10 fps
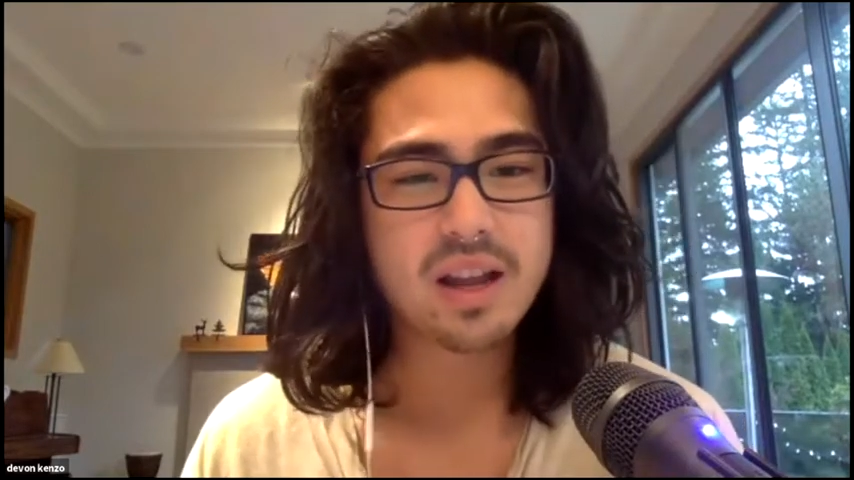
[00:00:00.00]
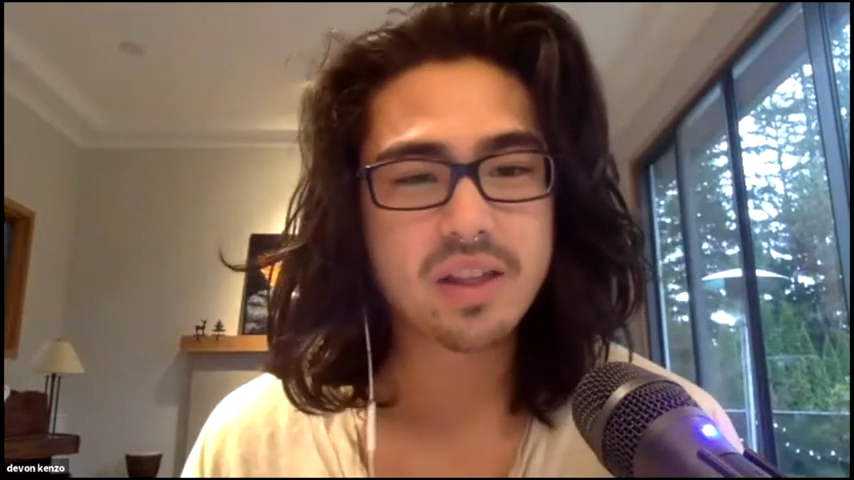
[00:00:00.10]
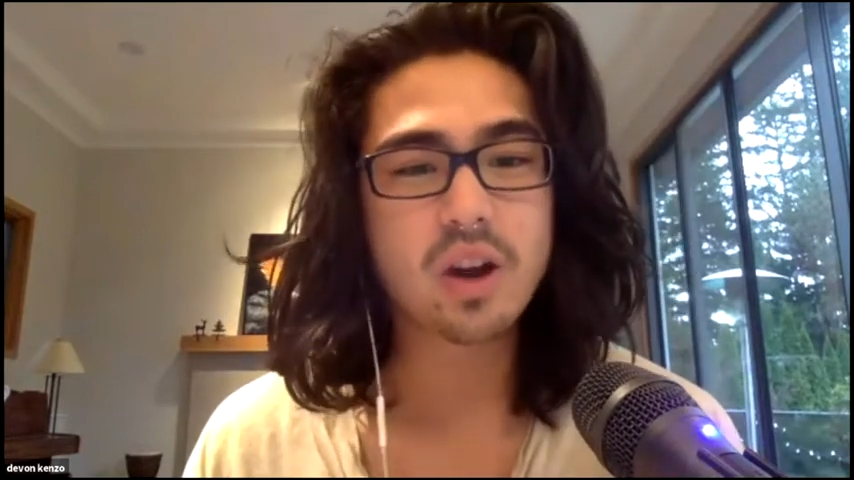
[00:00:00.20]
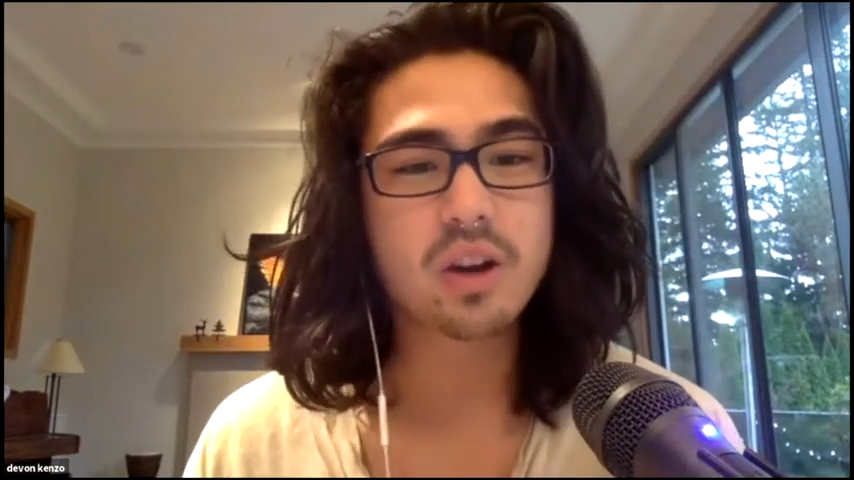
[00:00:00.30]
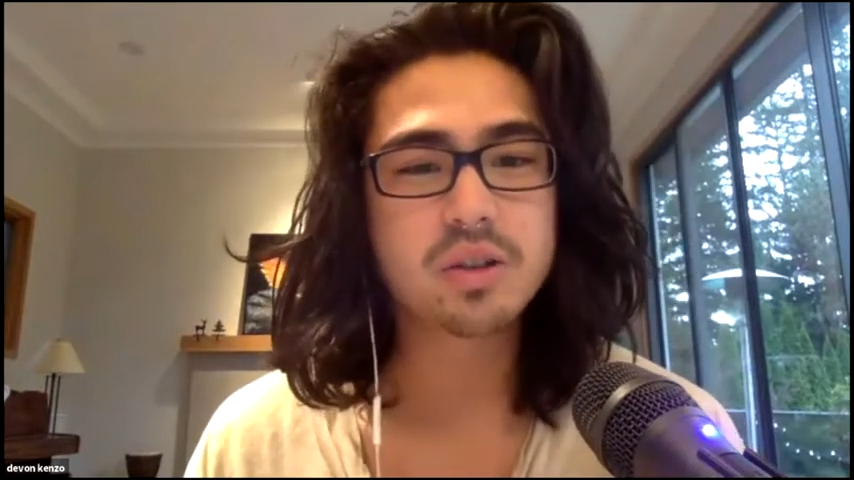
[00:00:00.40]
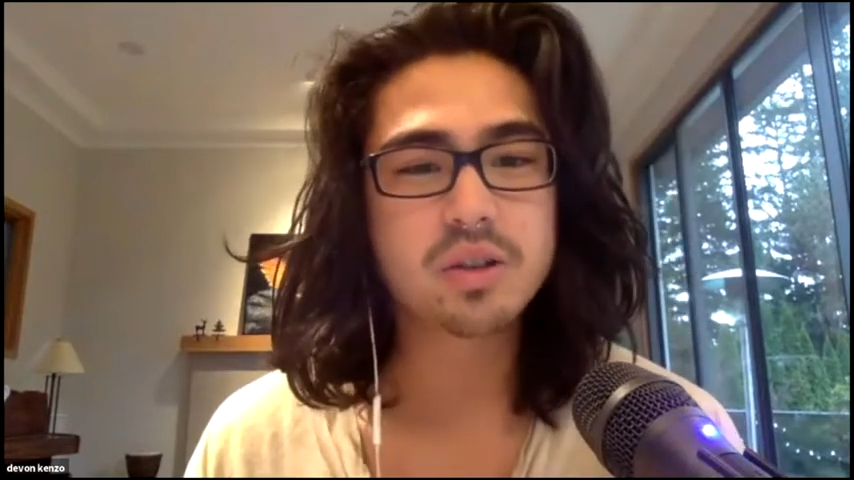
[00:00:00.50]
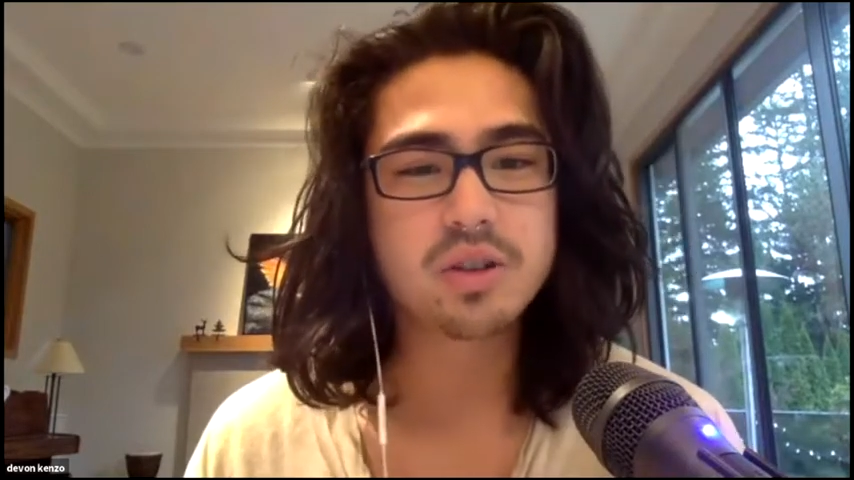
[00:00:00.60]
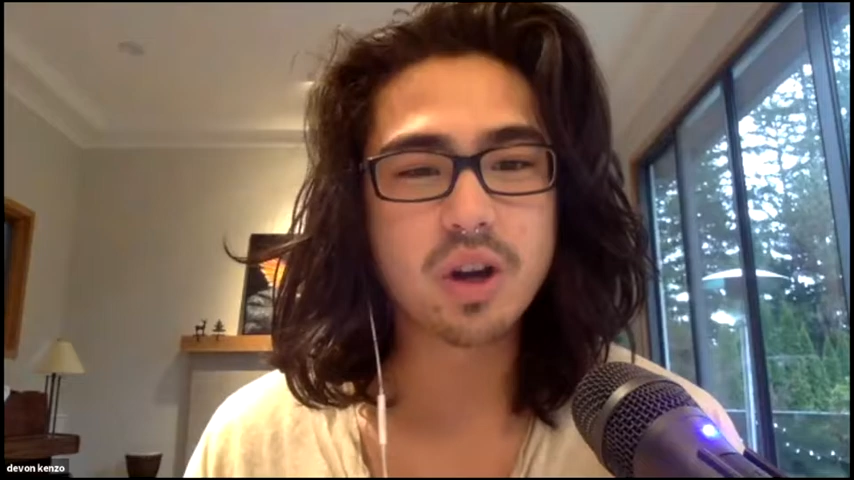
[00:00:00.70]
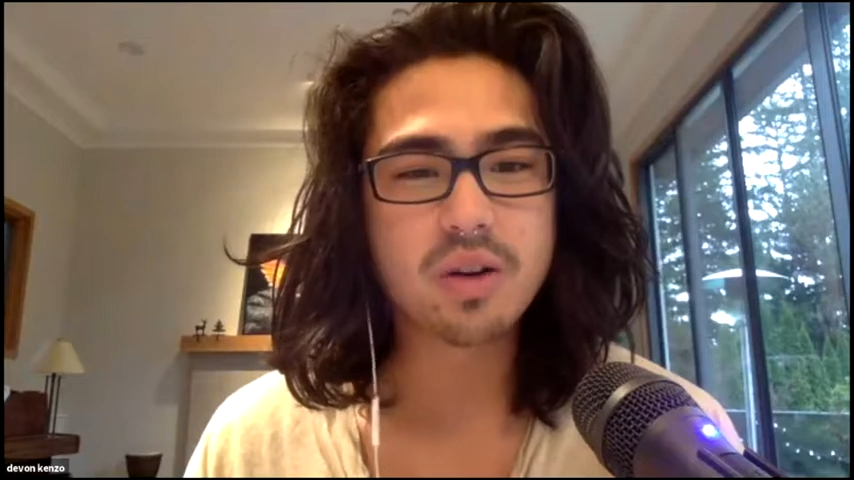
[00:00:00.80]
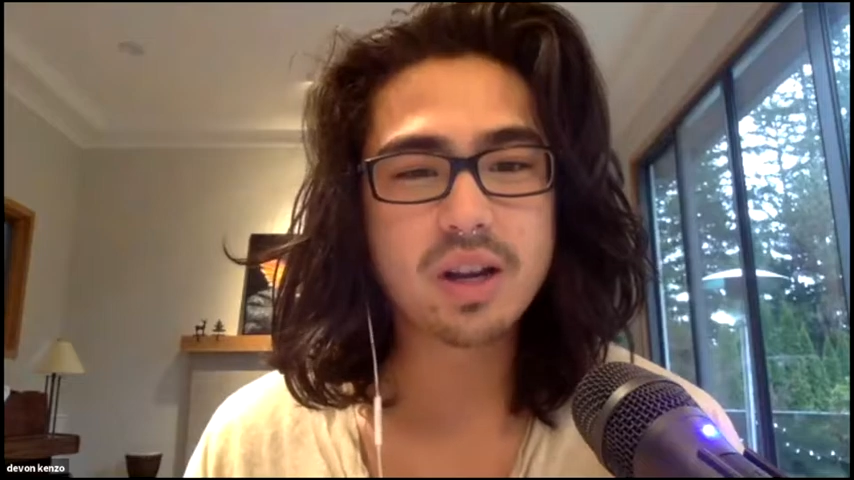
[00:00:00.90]
They also
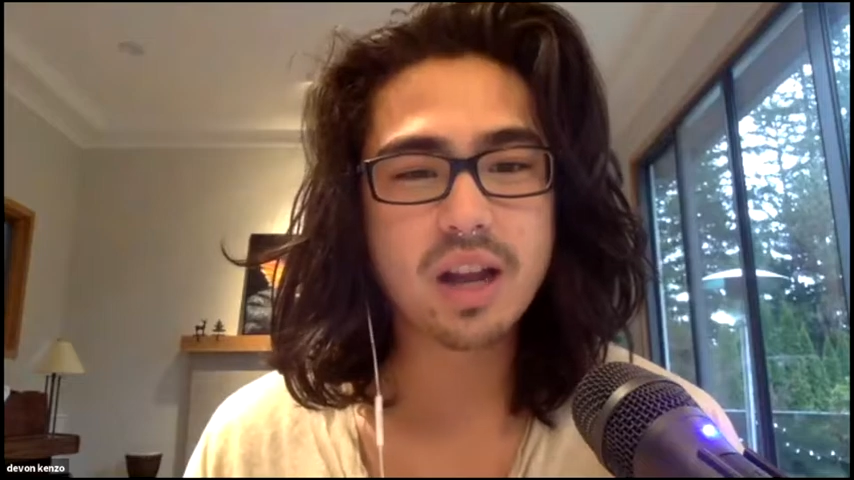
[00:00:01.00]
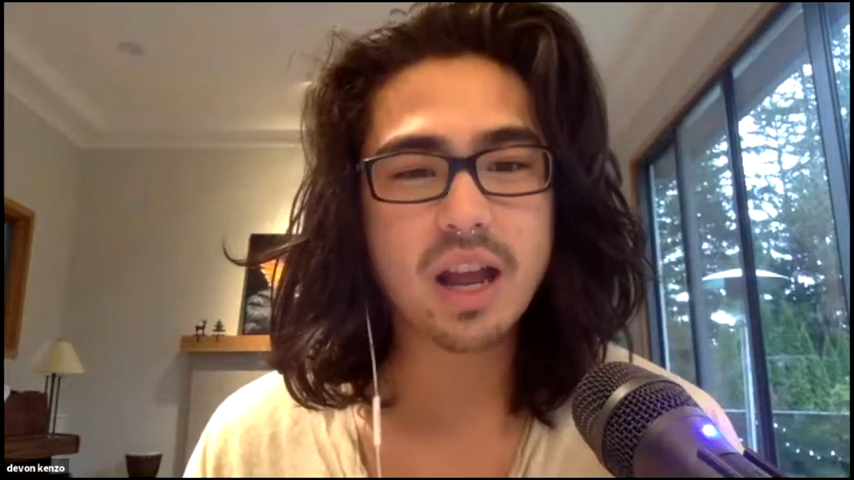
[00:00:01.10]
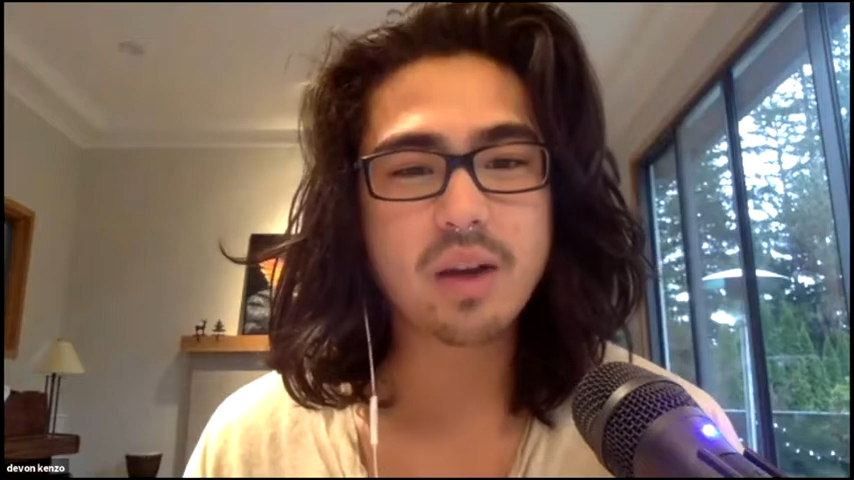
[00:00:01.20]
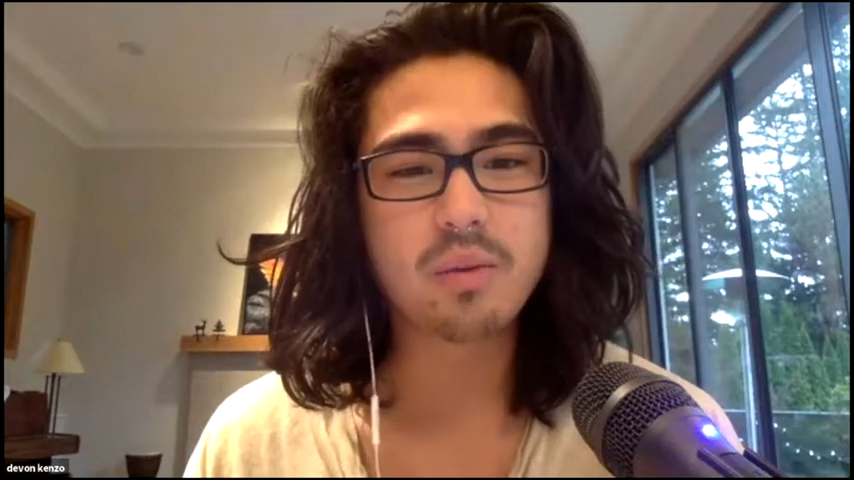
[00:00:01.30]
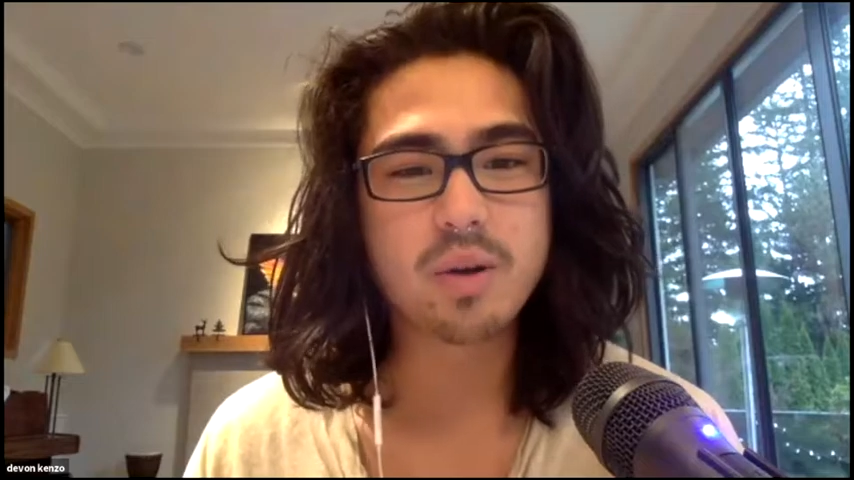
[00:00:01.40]
donate and